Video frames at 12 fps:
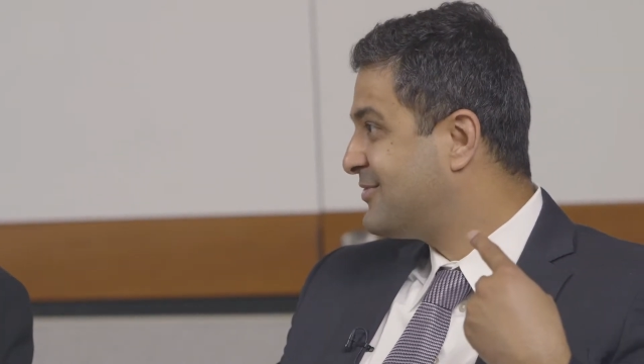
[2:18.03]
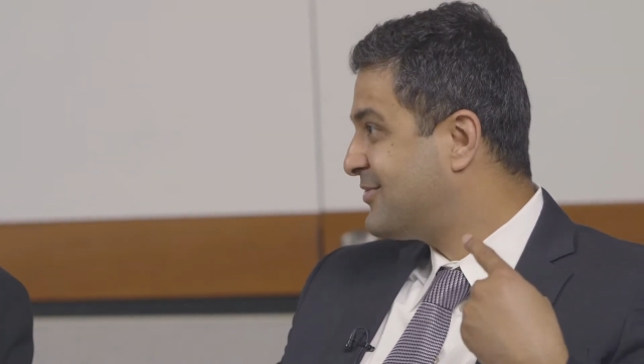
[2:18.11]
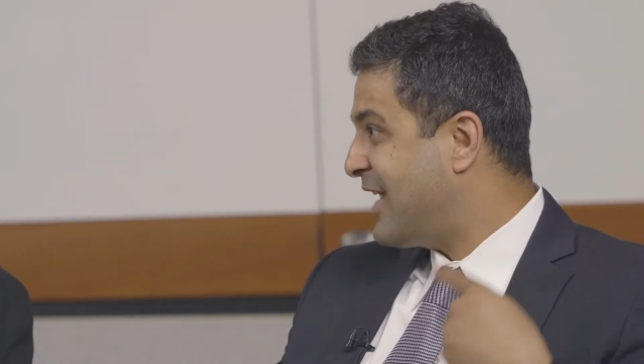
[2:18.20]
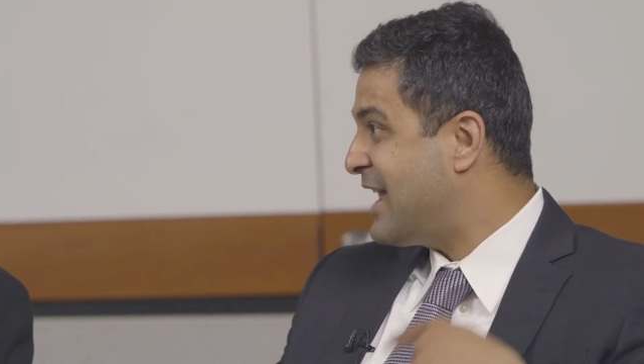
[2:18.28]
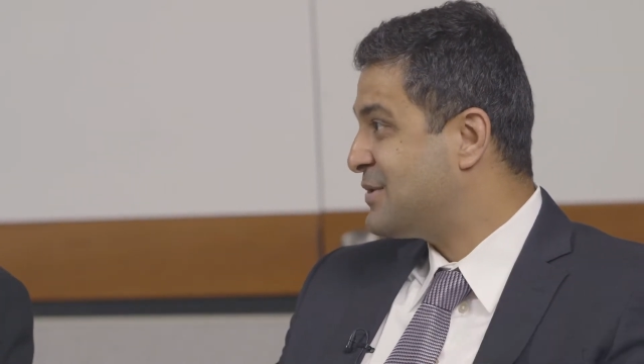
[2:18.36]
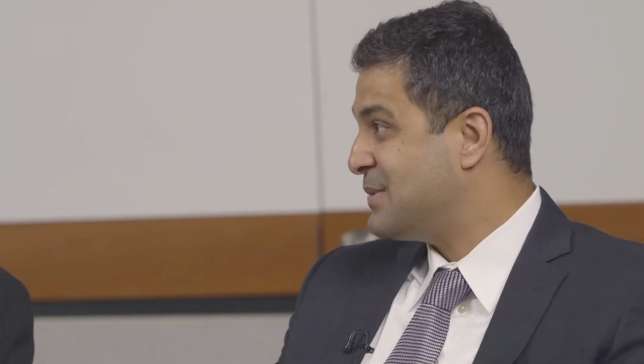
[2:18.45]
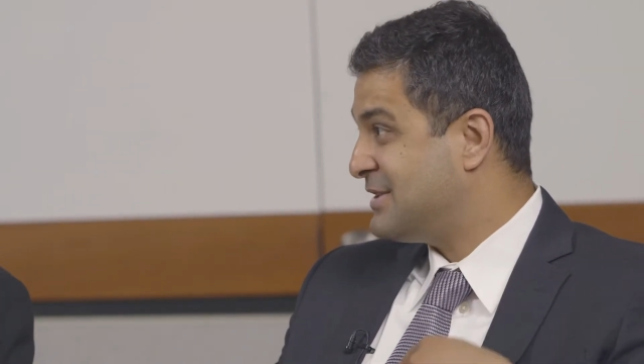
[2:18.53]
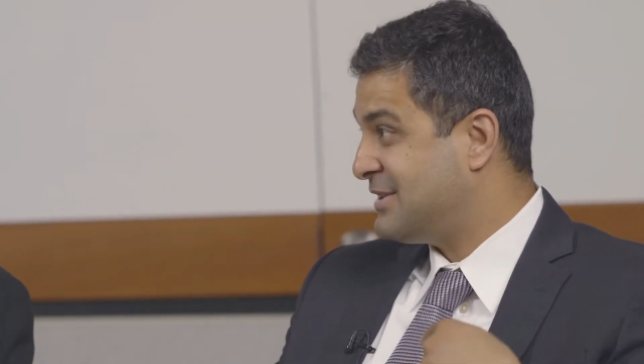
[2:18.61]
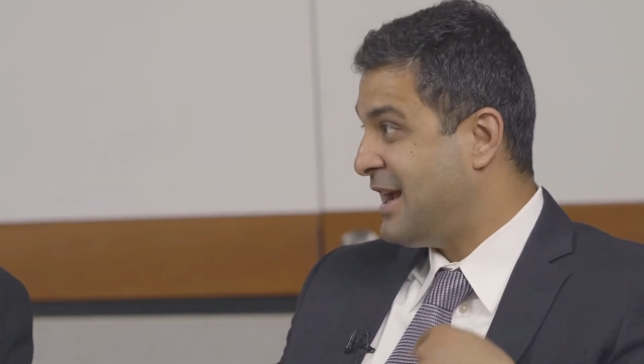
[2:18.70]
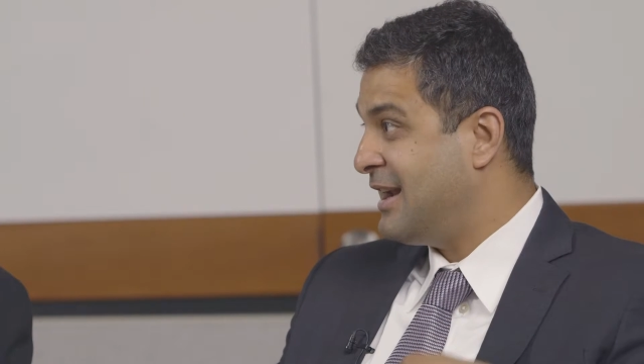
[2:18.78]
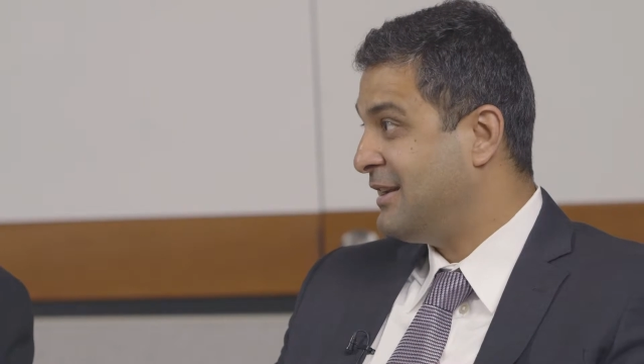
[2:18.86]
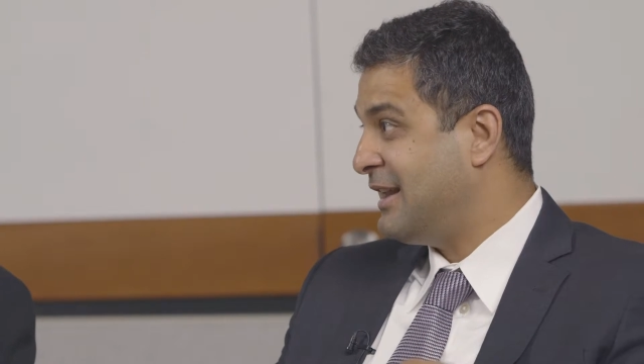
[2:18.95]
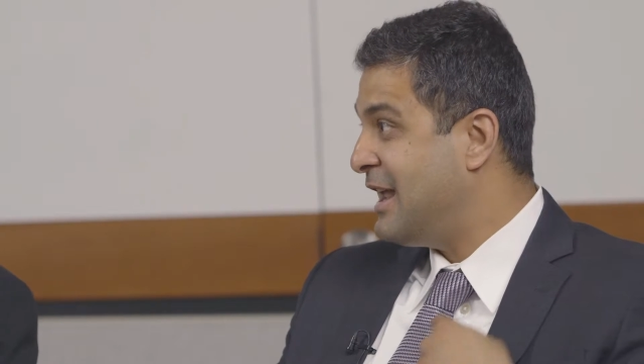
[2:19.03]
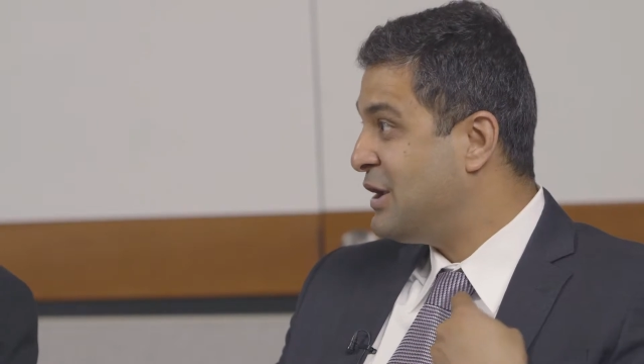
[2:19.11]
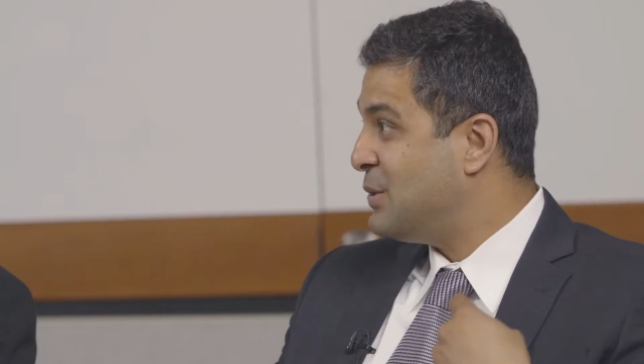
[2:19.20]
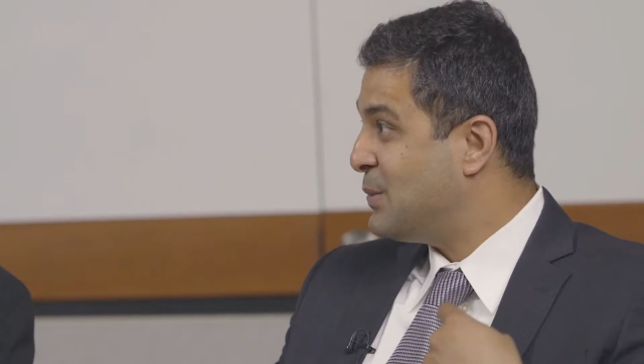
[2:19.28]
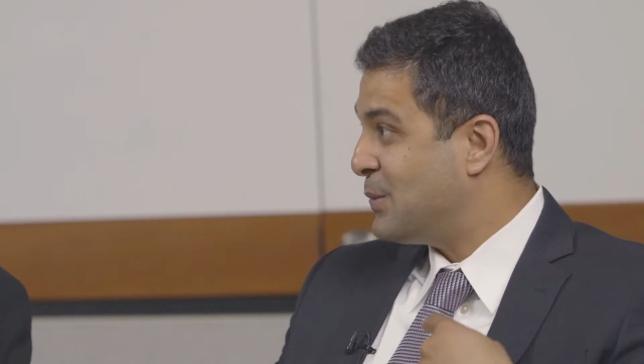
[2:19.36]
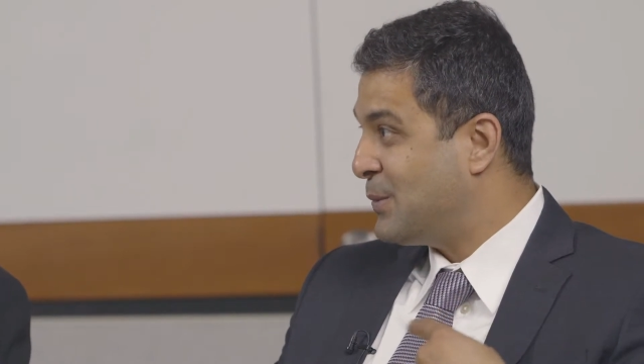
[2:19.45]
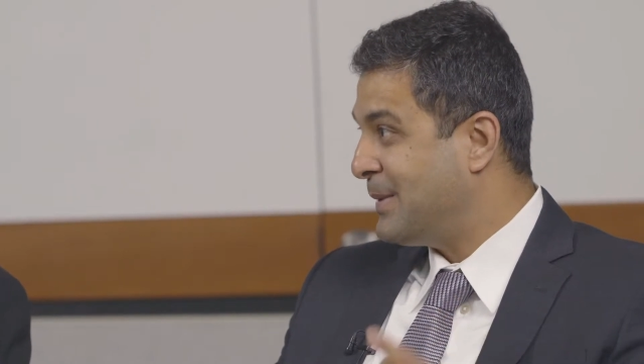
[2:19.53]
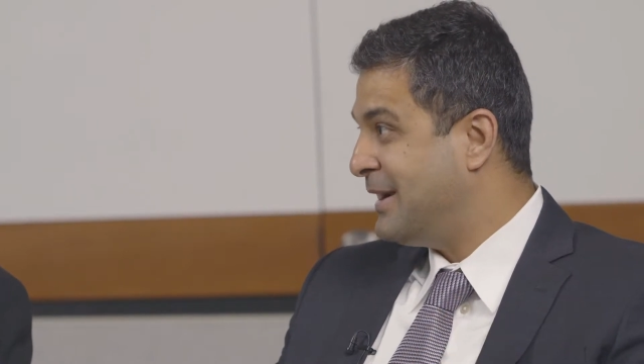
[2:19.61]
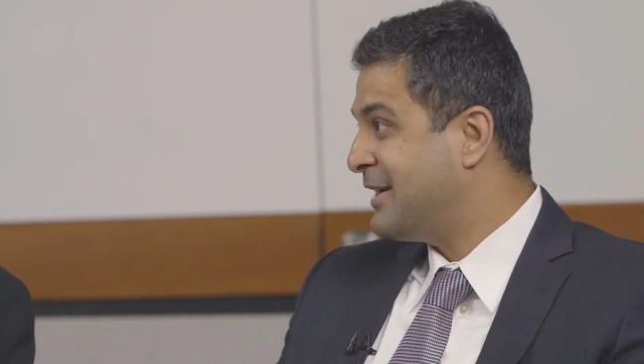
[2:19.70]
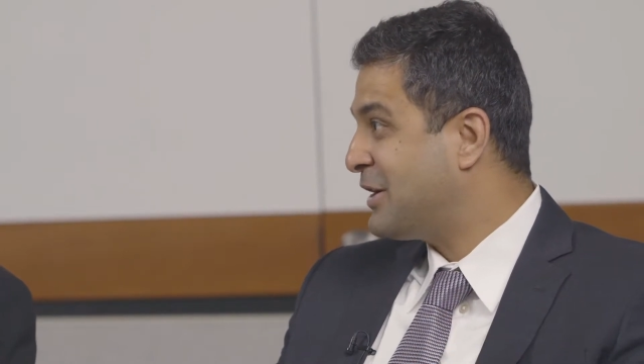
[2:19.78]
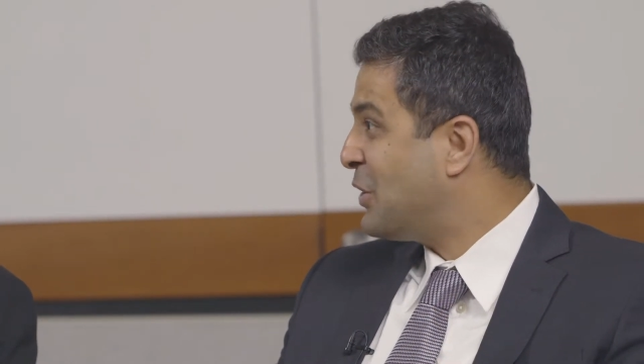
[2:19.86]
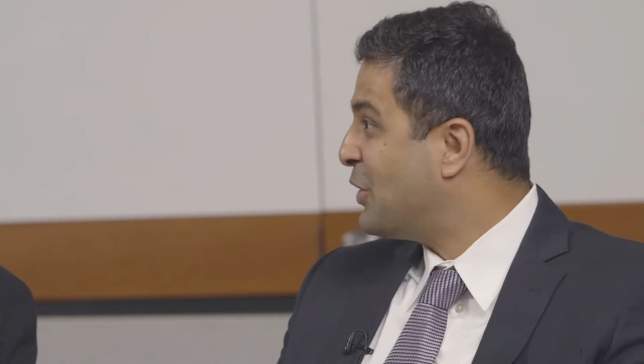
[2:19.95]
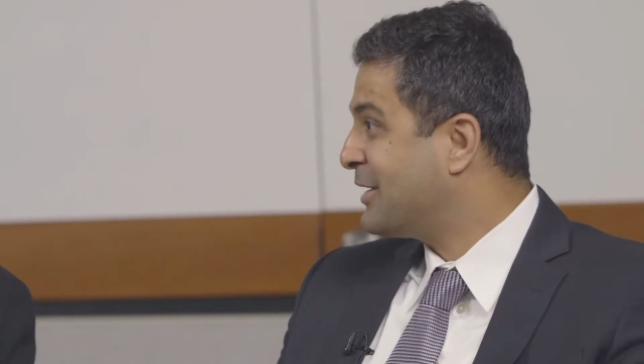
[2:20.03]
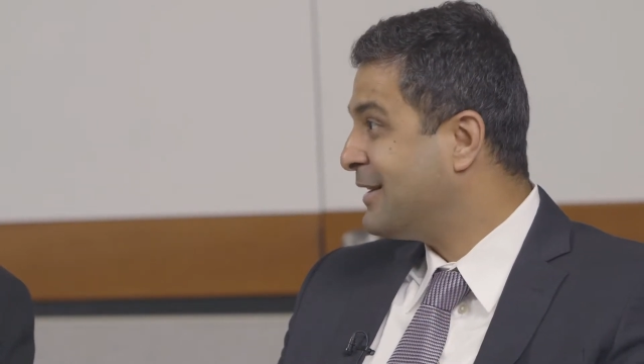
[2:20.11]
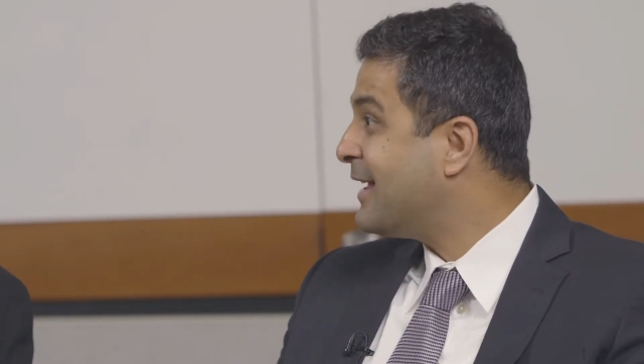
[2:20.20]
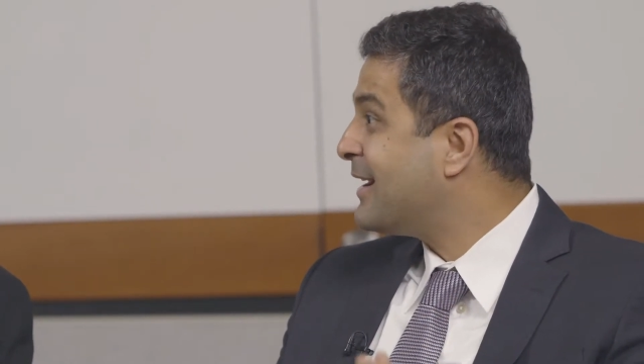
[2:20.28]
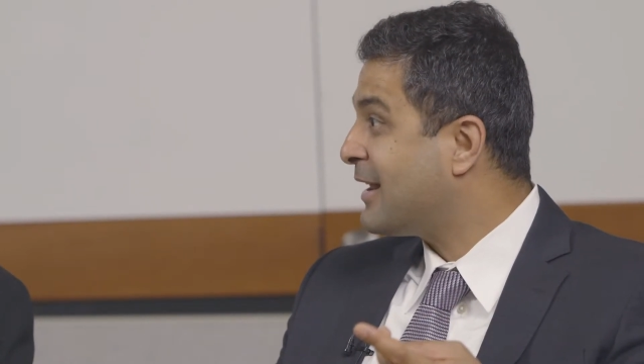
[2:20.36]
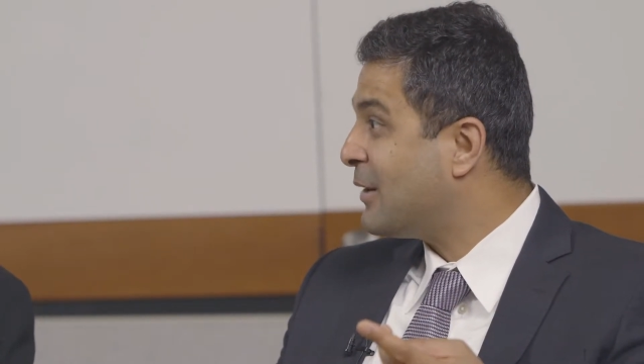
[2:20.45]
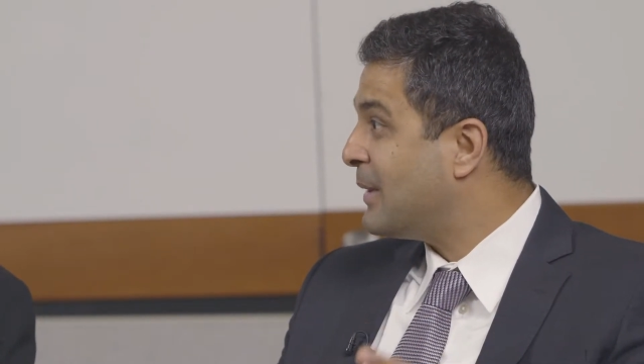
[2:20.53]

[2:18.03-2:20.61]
trains which can take you intercontinental